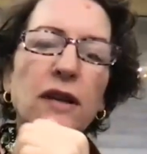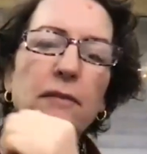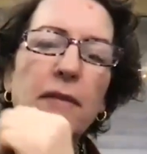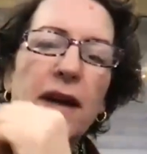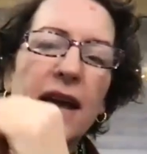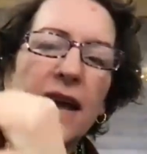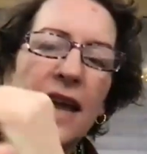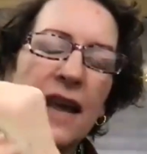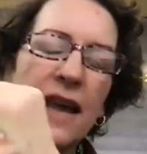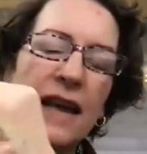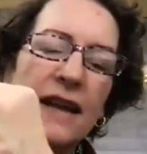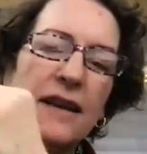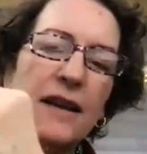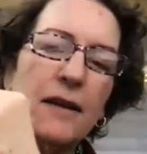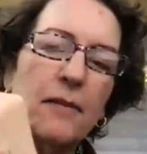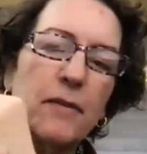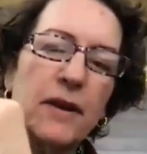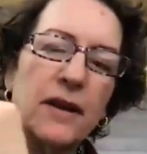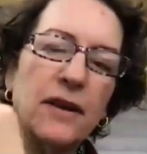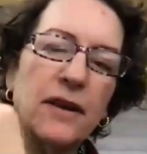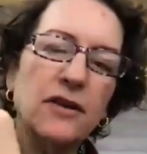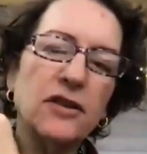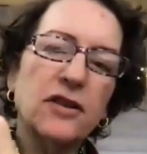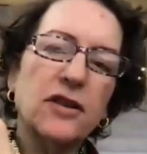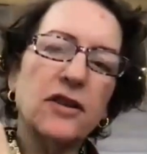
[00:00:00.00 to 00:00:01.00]
my hand up
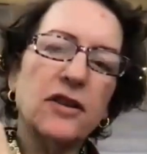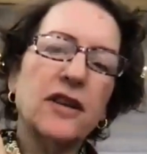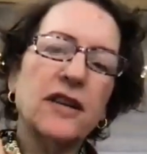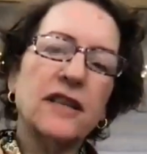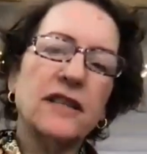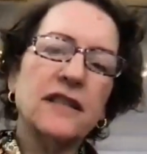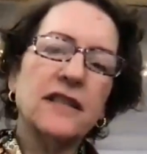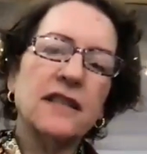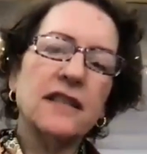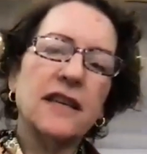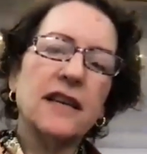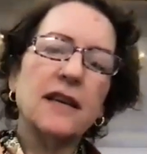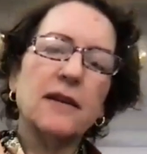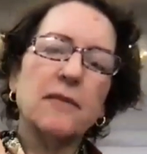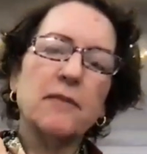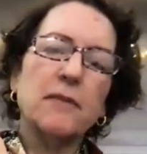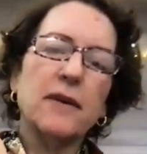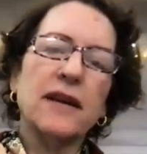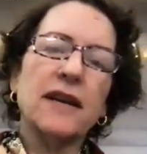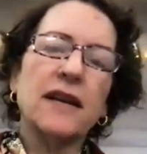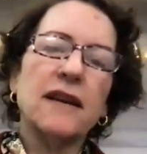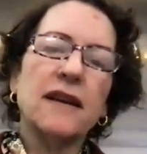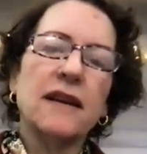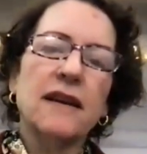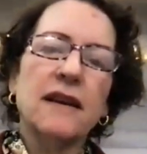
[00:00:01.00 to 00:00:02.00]
here so you can see it,
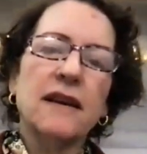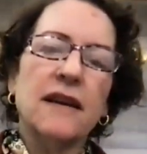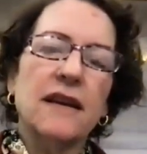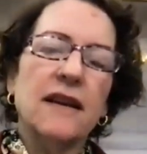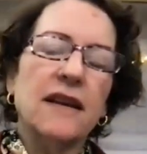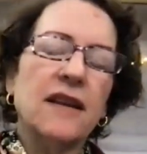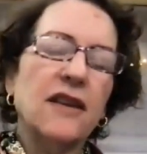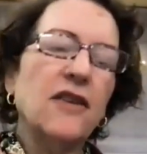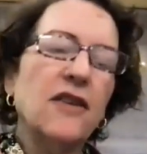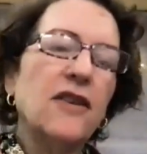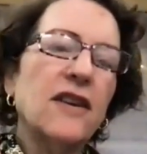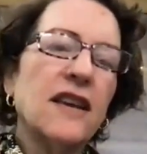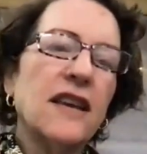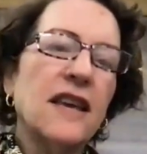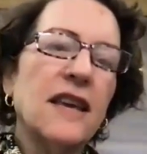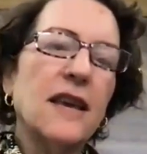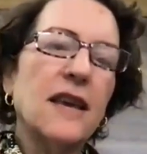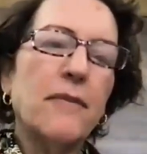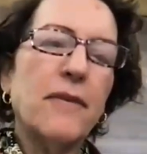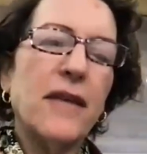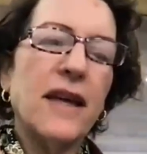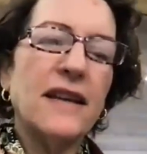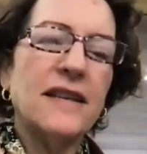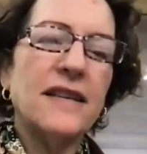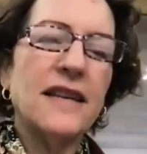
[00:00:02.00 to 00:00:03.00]
but you can keep
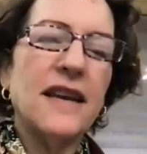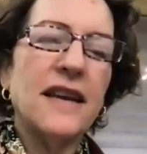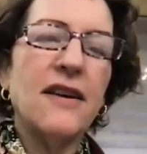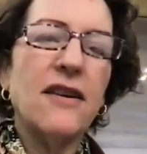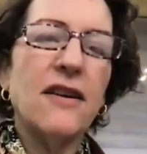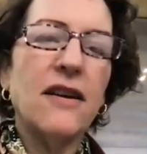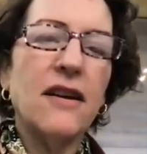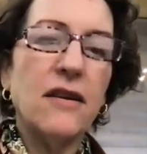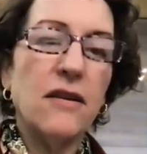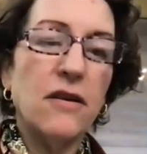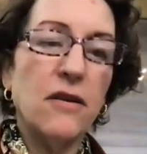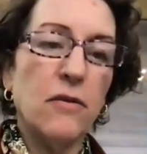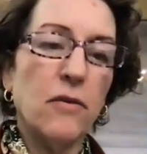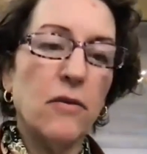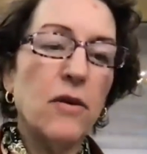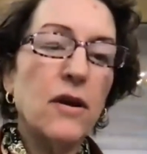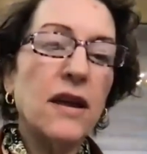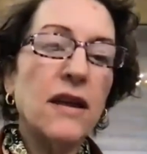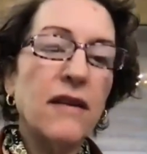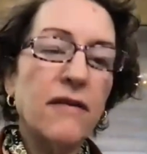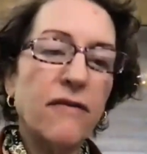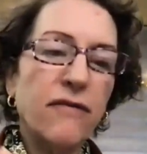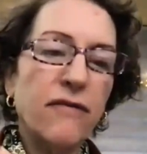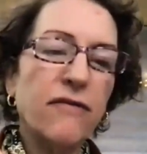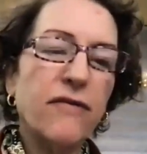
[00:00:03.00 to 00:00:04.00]
that down.
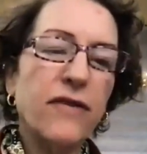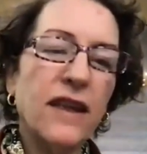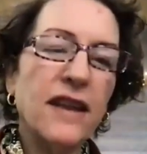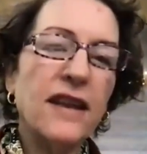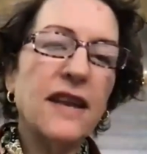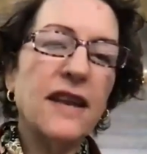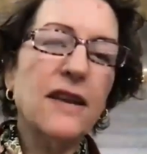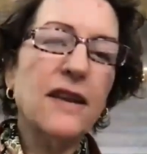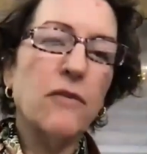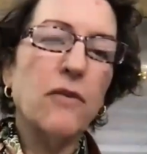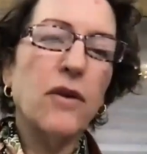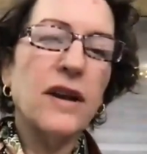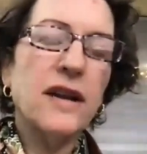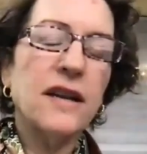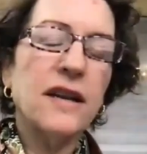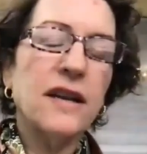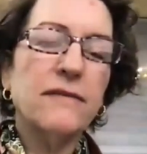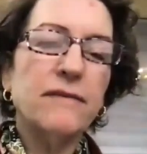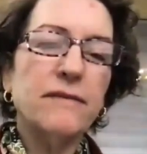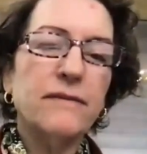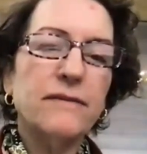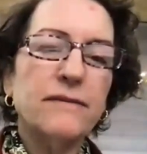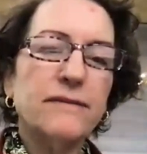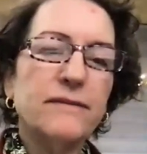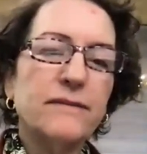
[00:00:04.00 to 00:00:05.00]
If they didn't want to
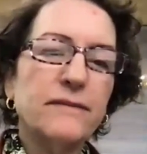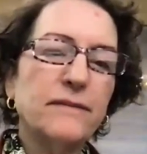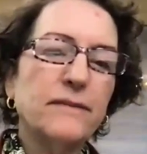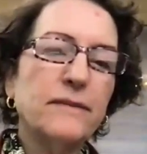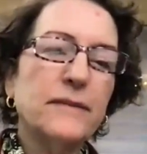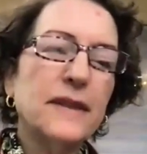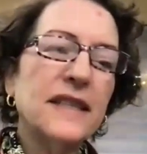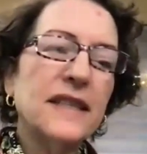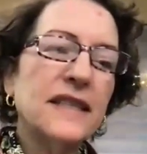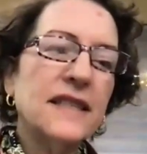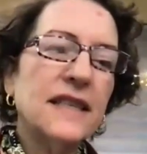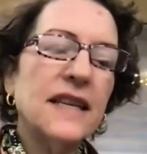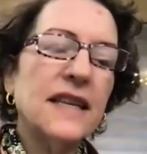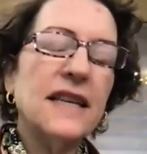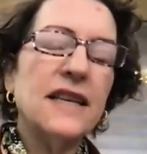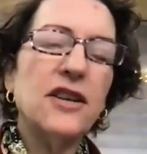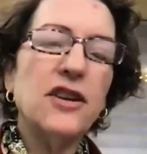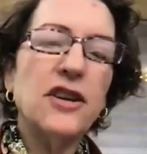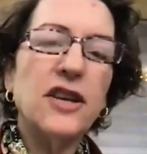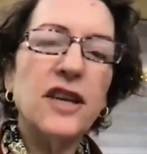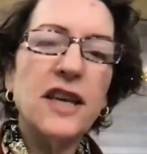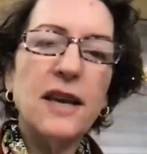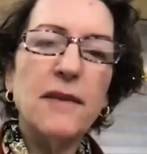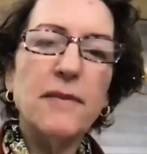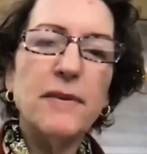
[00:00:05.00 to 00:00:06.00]
be seen, you
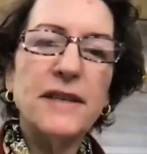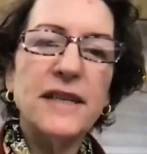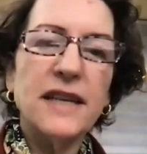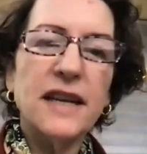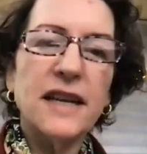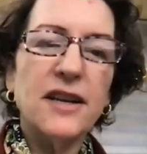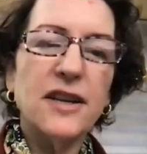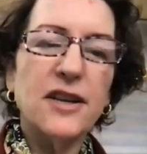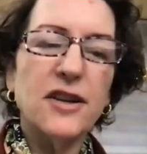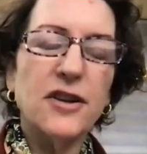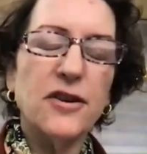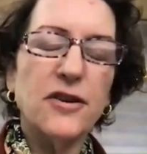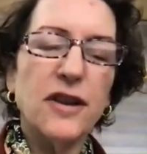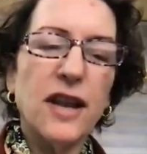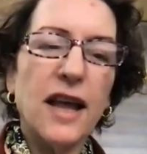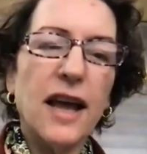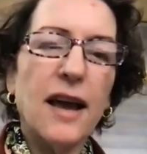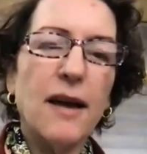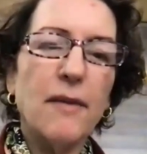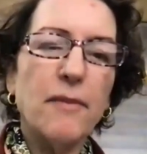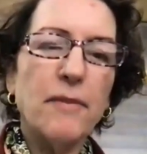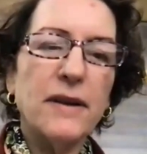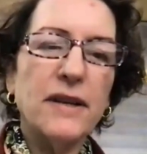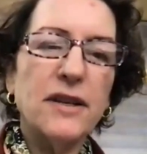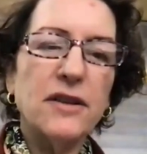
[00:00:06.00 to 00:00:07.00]
can keep it down in your
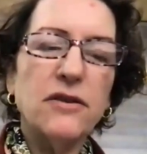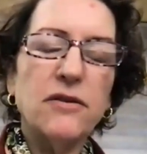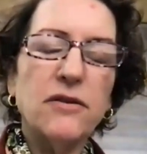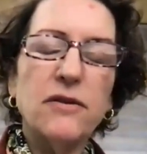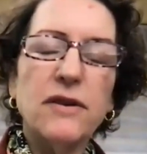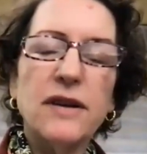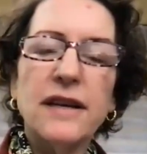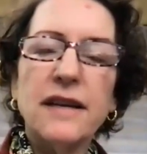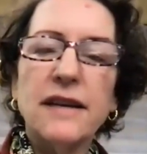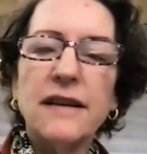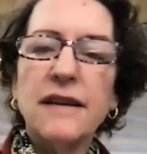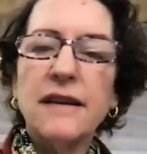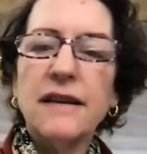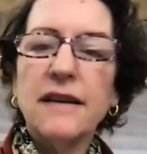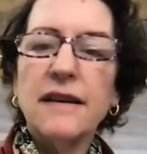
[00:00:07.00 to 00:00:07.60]
lap and do it.